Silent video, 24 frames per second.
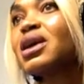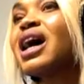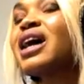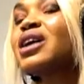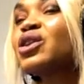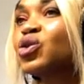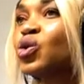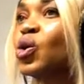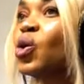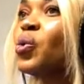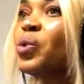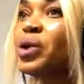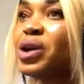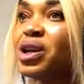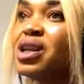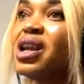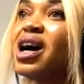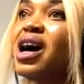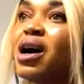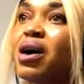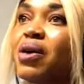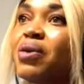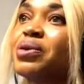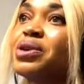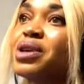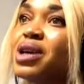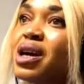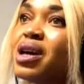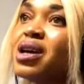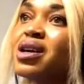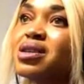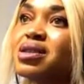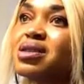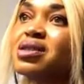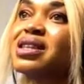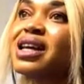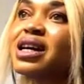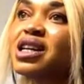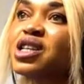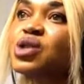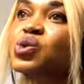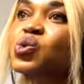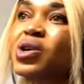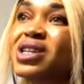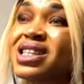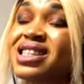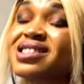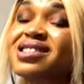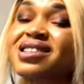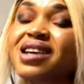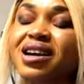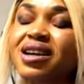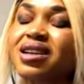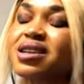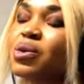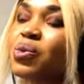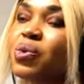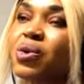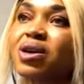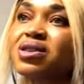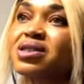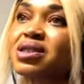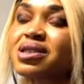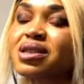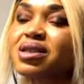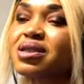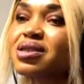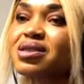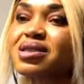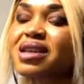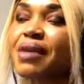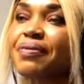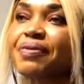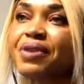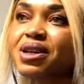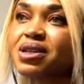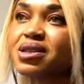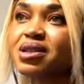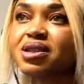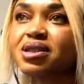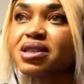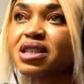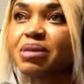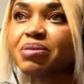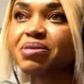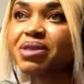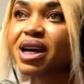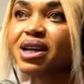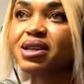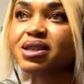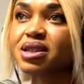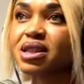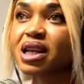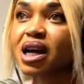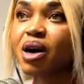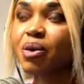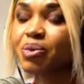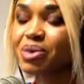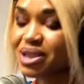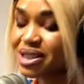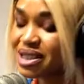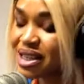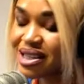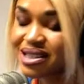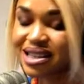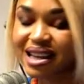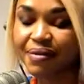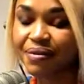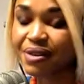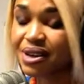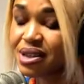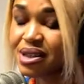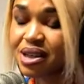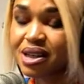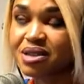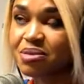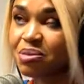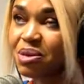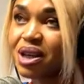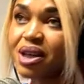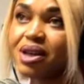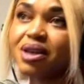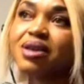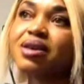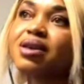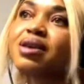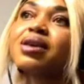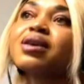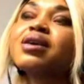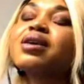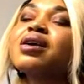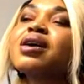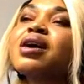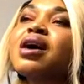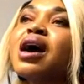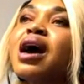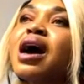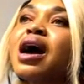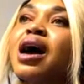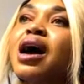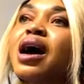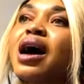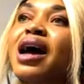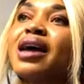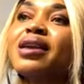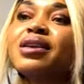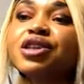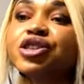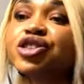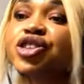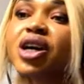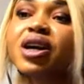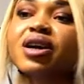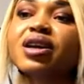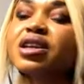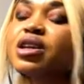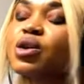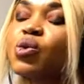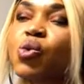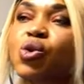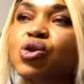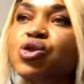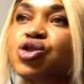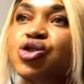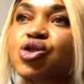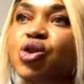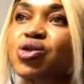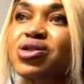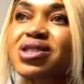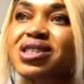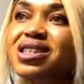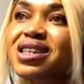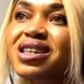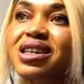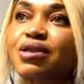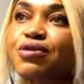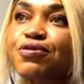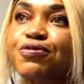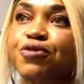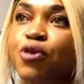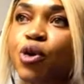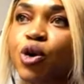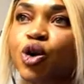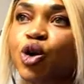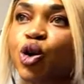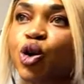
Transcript: are doing now. Yes, that is exactly what is affecting them right now. It has affected me. I literally was just seeking for